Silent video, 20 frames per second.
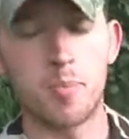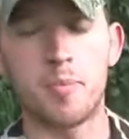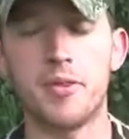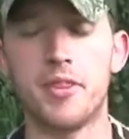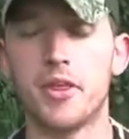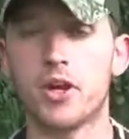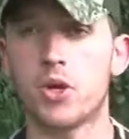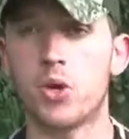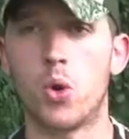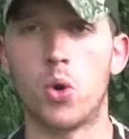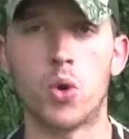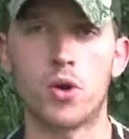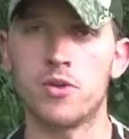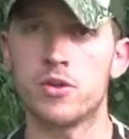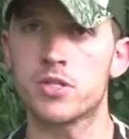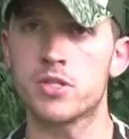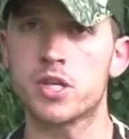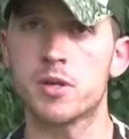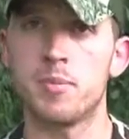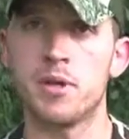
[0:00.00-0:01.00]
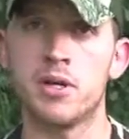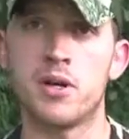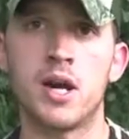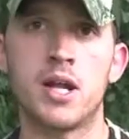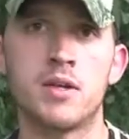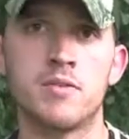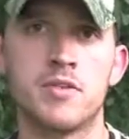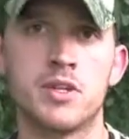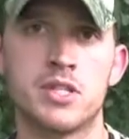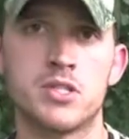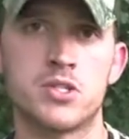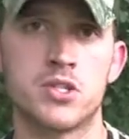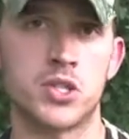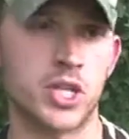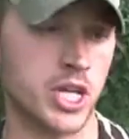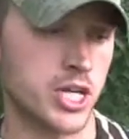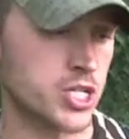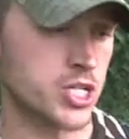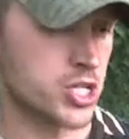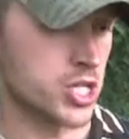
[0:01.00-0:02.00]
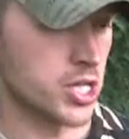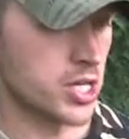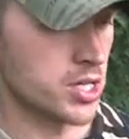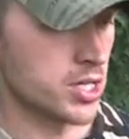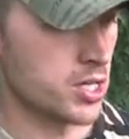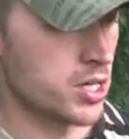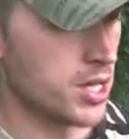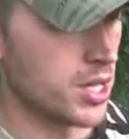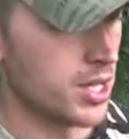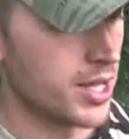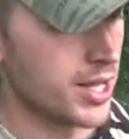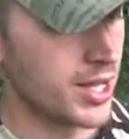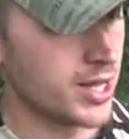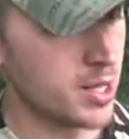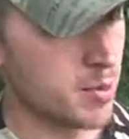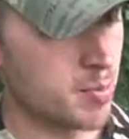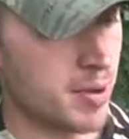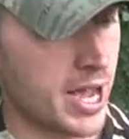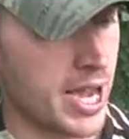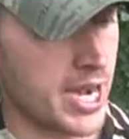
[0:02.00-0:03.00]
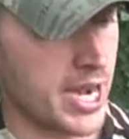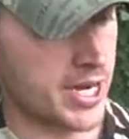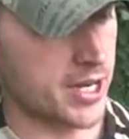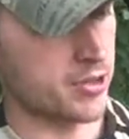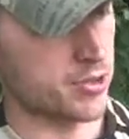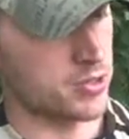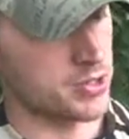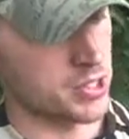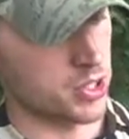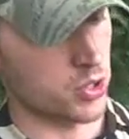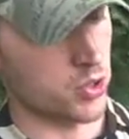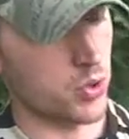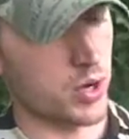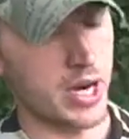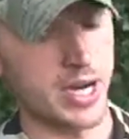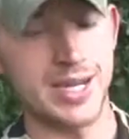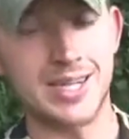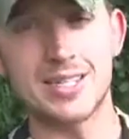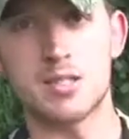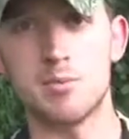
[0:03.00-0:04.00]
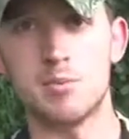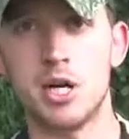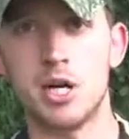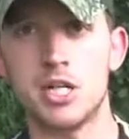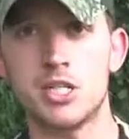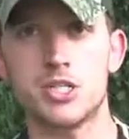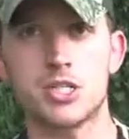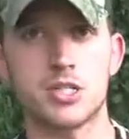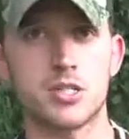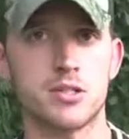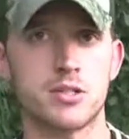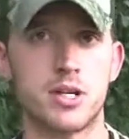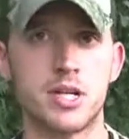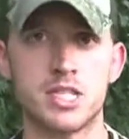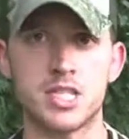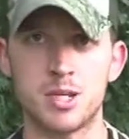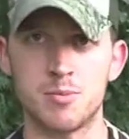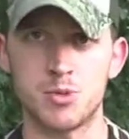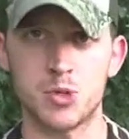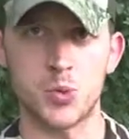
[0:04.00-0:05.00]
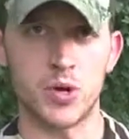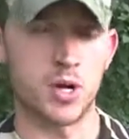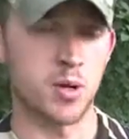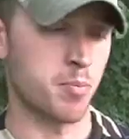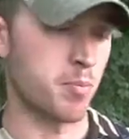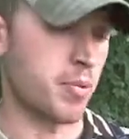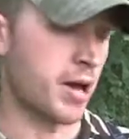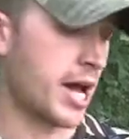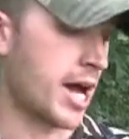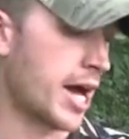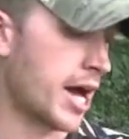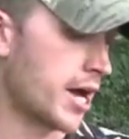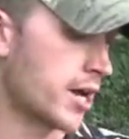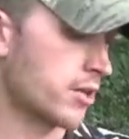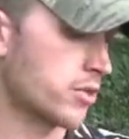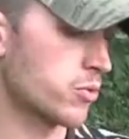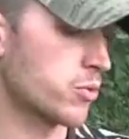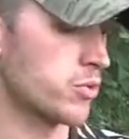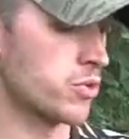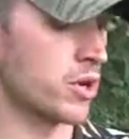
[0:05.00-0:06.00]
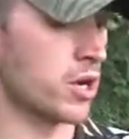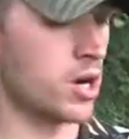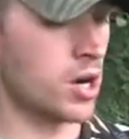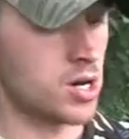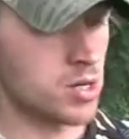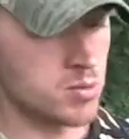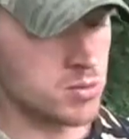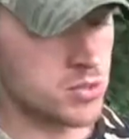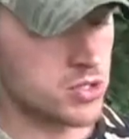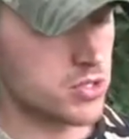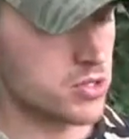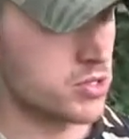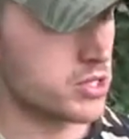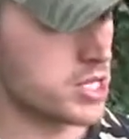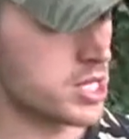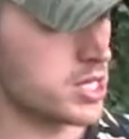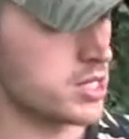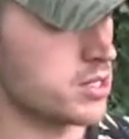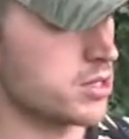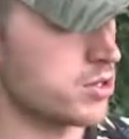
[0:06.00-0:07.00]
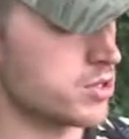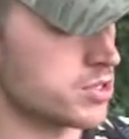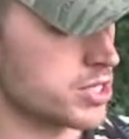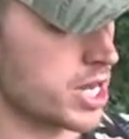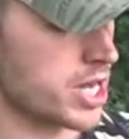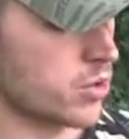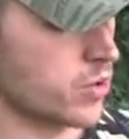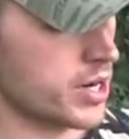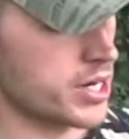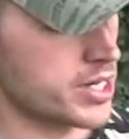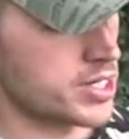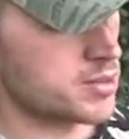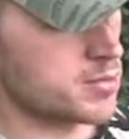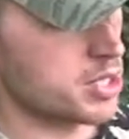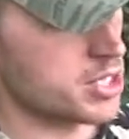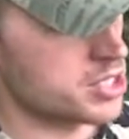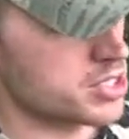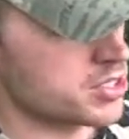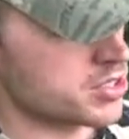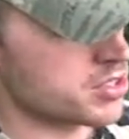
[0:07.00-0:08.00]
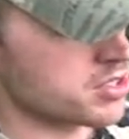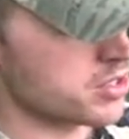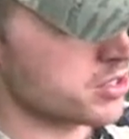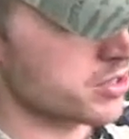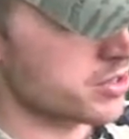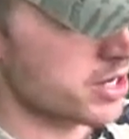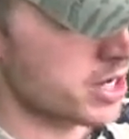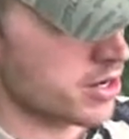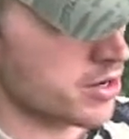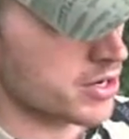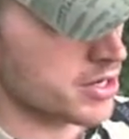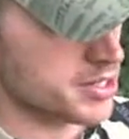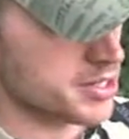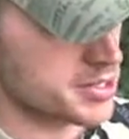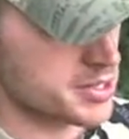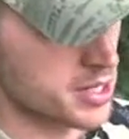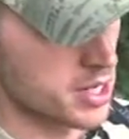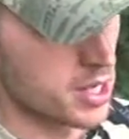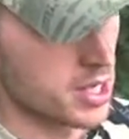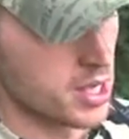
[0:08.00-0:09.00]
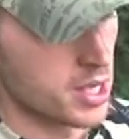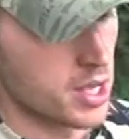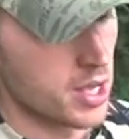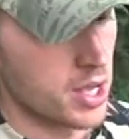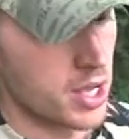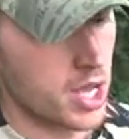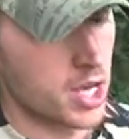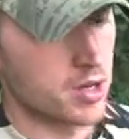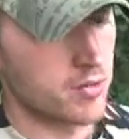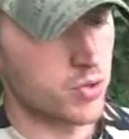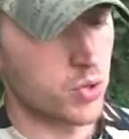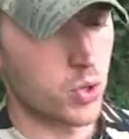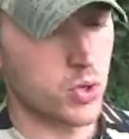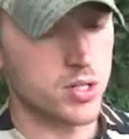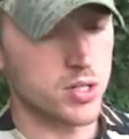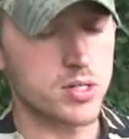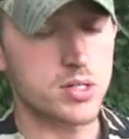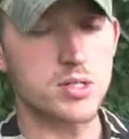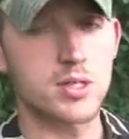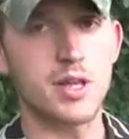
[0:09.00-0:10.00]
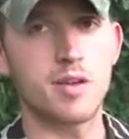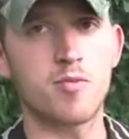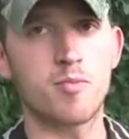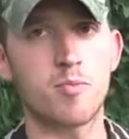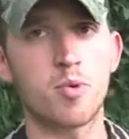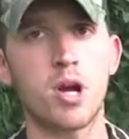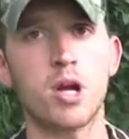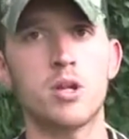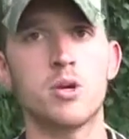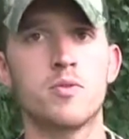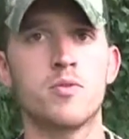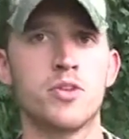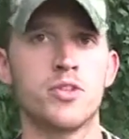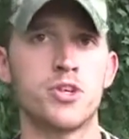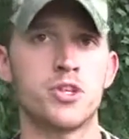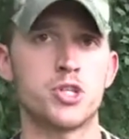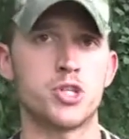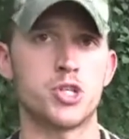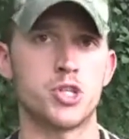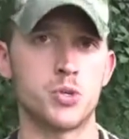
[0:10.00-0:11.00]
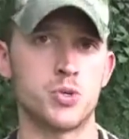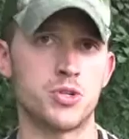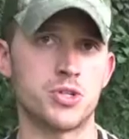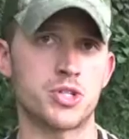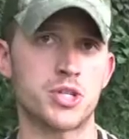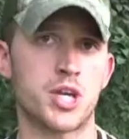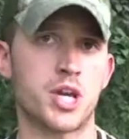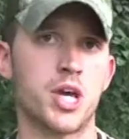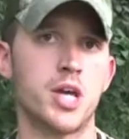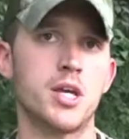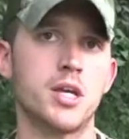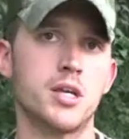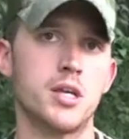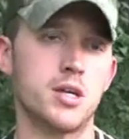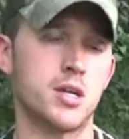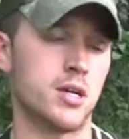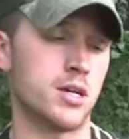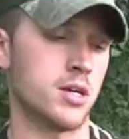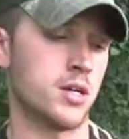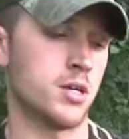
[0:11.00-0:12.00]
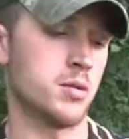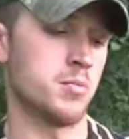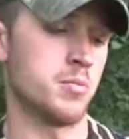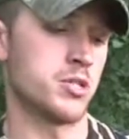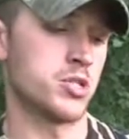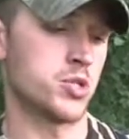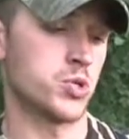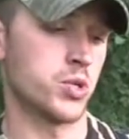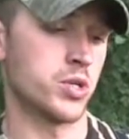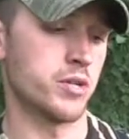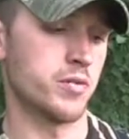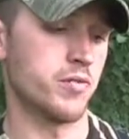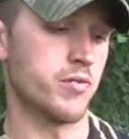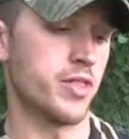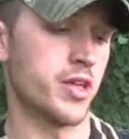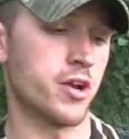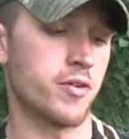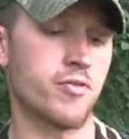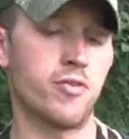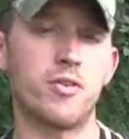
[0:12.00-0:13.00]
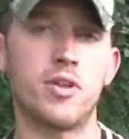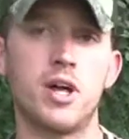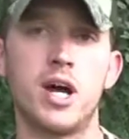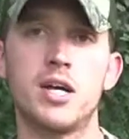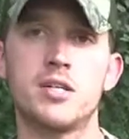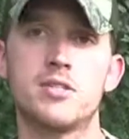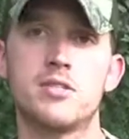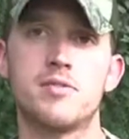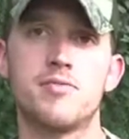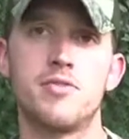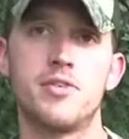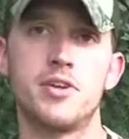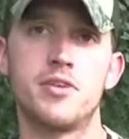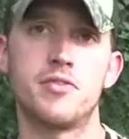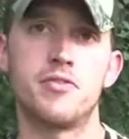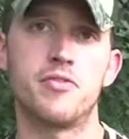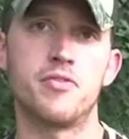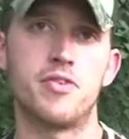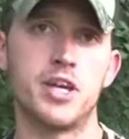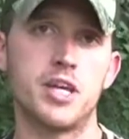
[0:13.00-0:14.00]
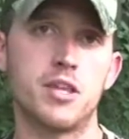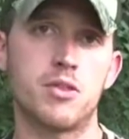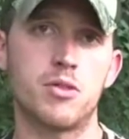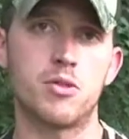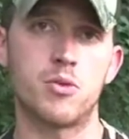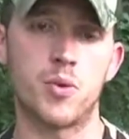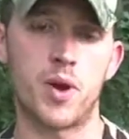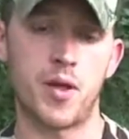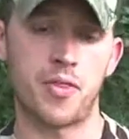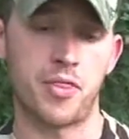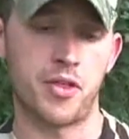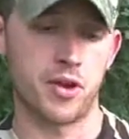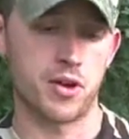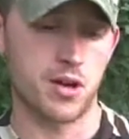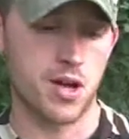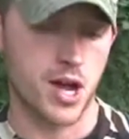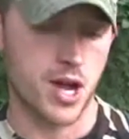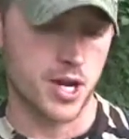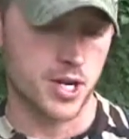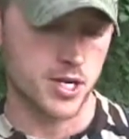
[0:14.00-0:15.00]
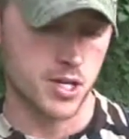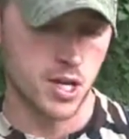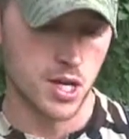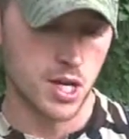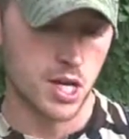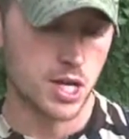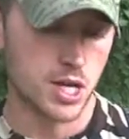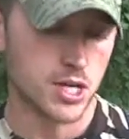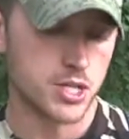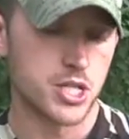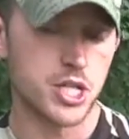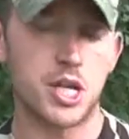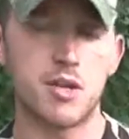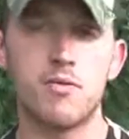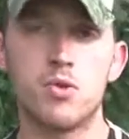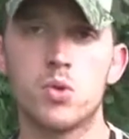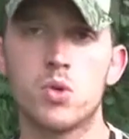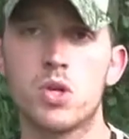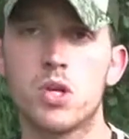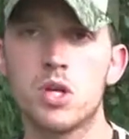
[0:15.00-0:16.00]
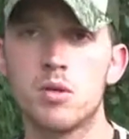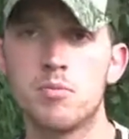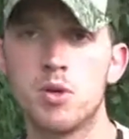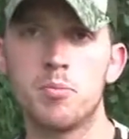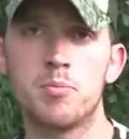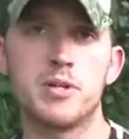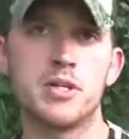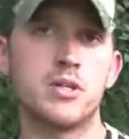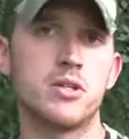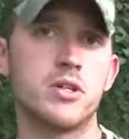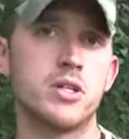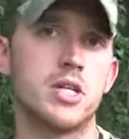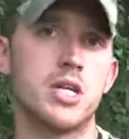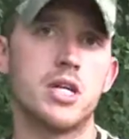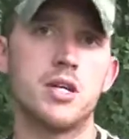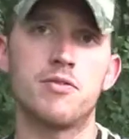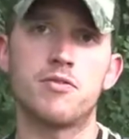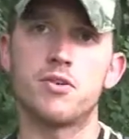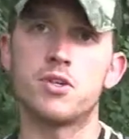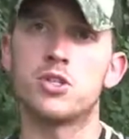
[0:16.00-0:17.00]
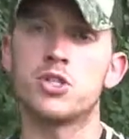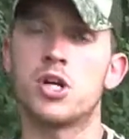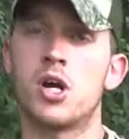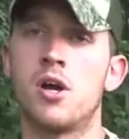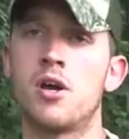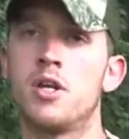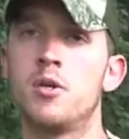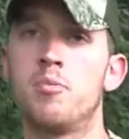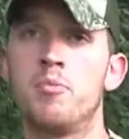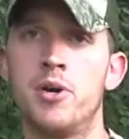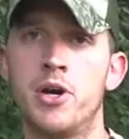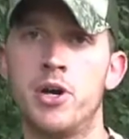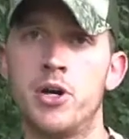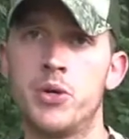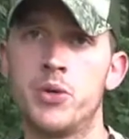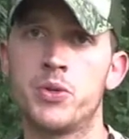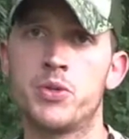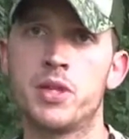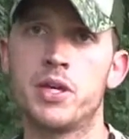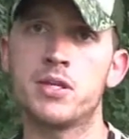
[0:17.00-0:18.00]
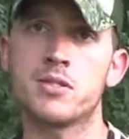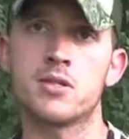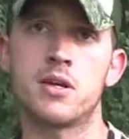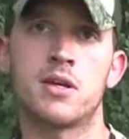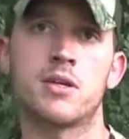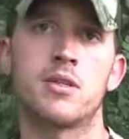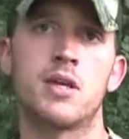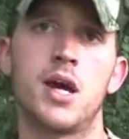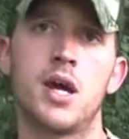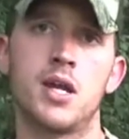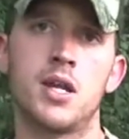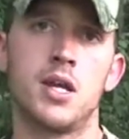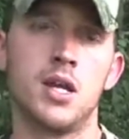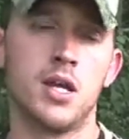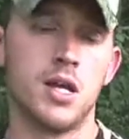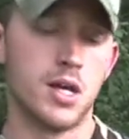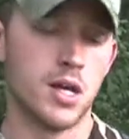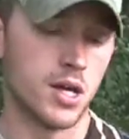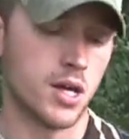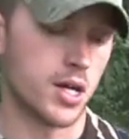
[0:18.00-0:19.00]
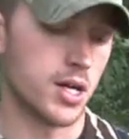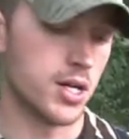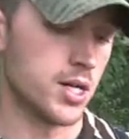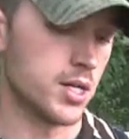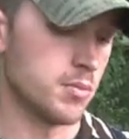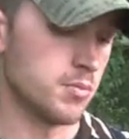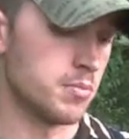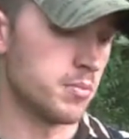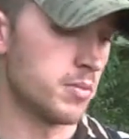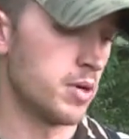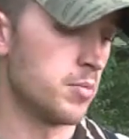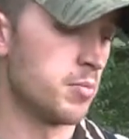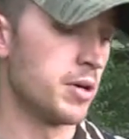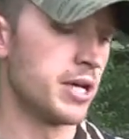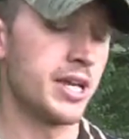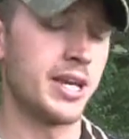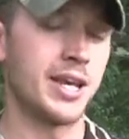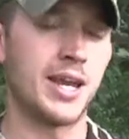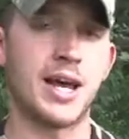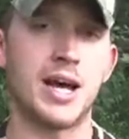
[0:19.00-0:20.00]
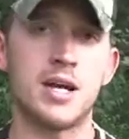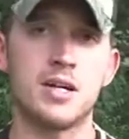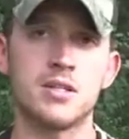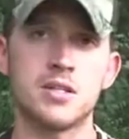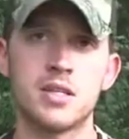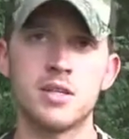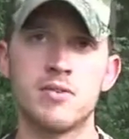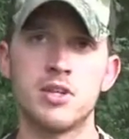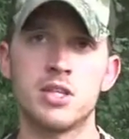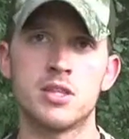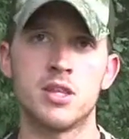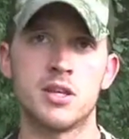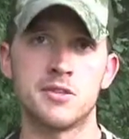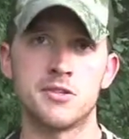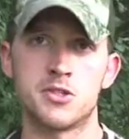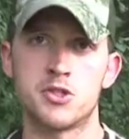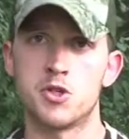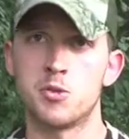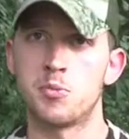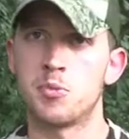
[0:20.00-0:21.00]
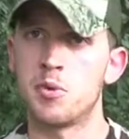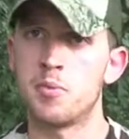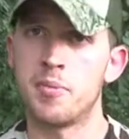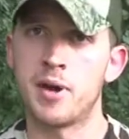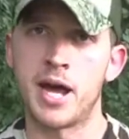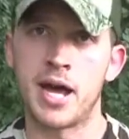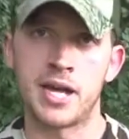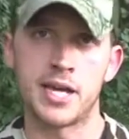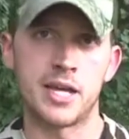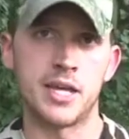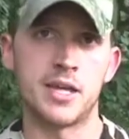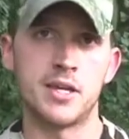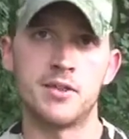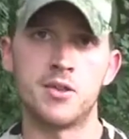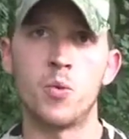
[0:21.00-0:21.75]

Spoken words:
in the core there's going to be a lot of insulation. In the back there isn't quite as much because a lot of times you're wearing a pack. Through the arms there's not quite as much as certain areas. And of course they've brought over the shooter's cut as sort of their philosophy of fit throughout their line, to give you good mobility for drawing a bow, things like that, but not leaving things super baggy in the